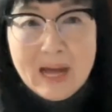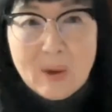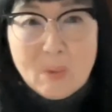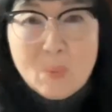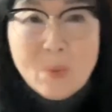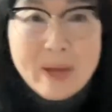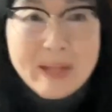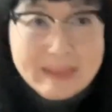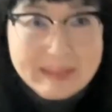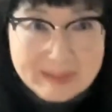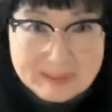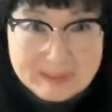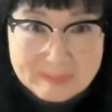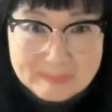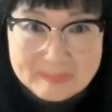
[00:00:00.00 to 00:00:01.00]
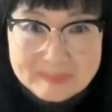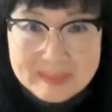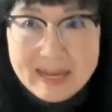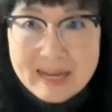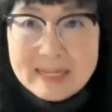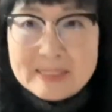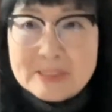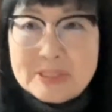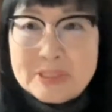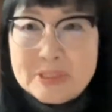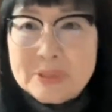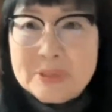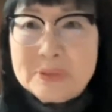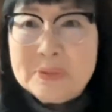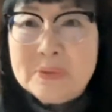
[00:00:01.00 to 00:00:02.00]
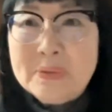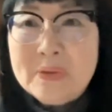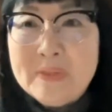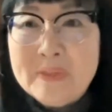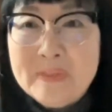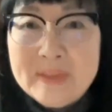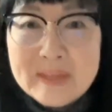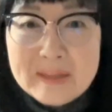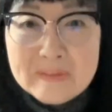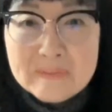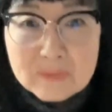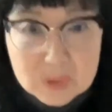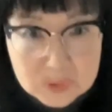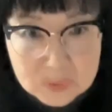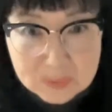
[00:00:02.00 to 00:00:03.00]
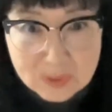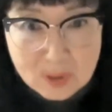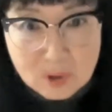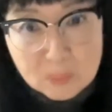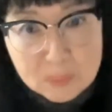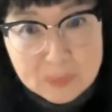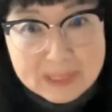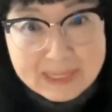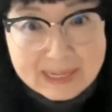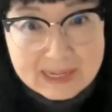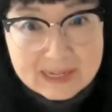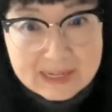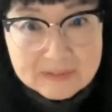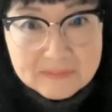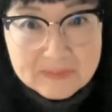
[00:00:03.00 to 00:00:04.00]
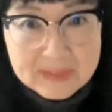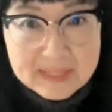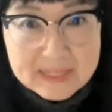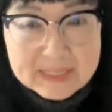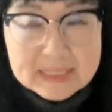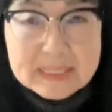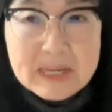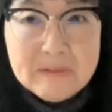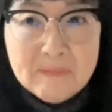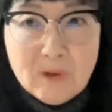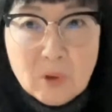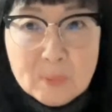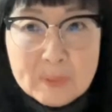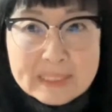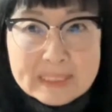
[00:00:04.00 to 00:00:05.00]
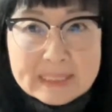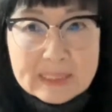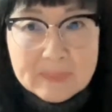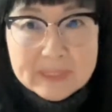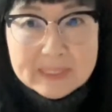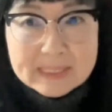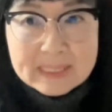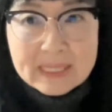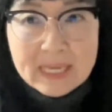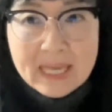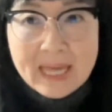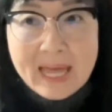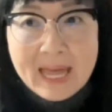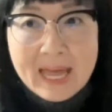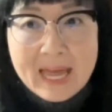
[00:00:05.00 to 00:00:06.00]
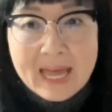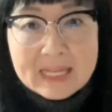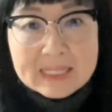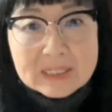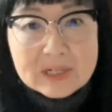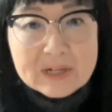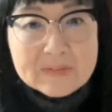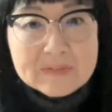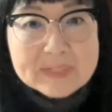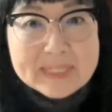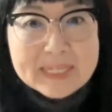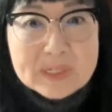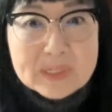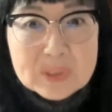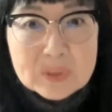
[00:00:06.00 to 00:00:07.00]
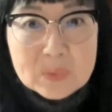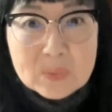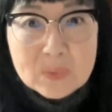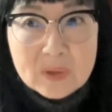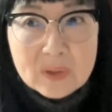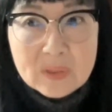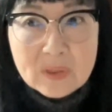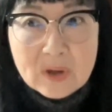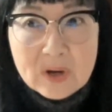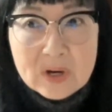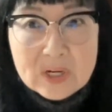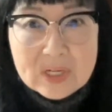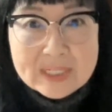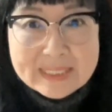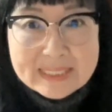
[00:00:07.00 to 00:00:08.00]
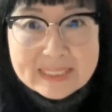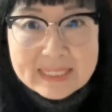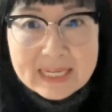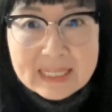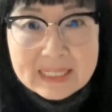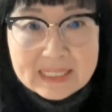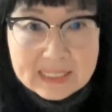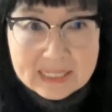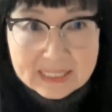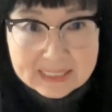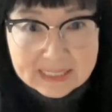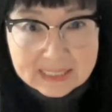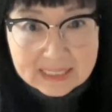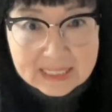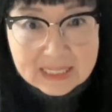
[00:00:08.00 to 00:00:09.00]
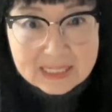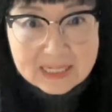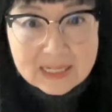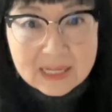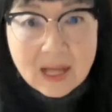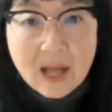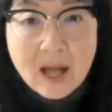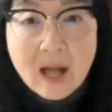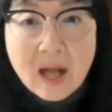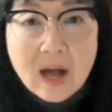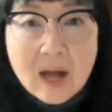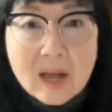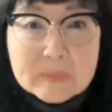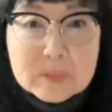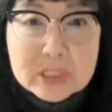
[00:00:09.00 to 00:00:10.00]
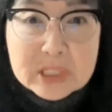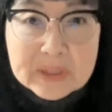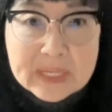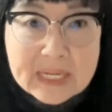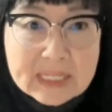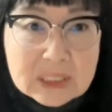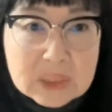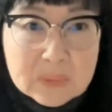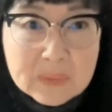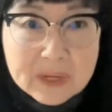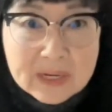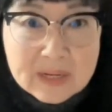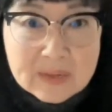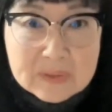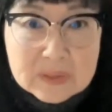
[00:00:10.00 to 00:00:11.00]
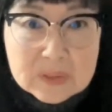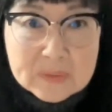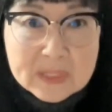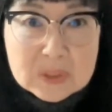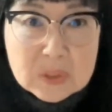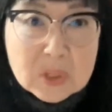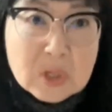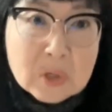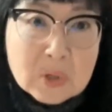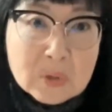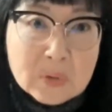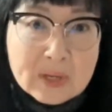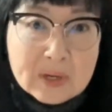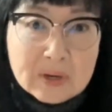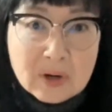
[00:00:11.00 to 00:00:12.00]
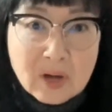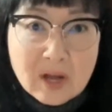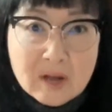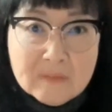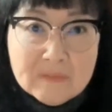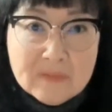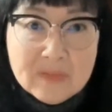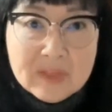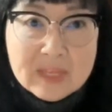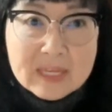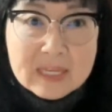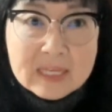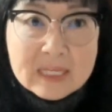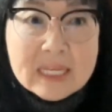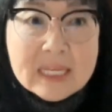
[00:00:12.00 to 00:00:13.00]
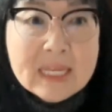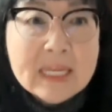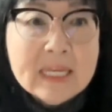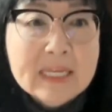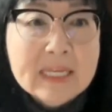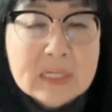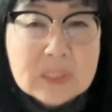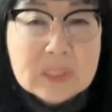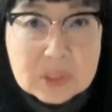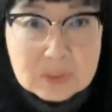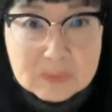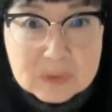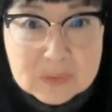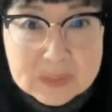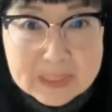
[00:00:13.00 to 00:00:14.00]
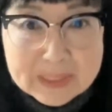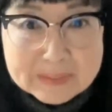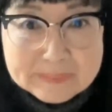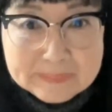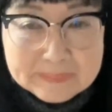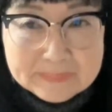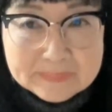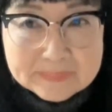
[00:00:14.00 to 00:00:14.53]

Welcome to the virtual opening of the Safe Home exhibit and a conversation with artist Kellen Hatanaka. I'm Sherri Kajiwara, the director curator of the Nikkei National Museum.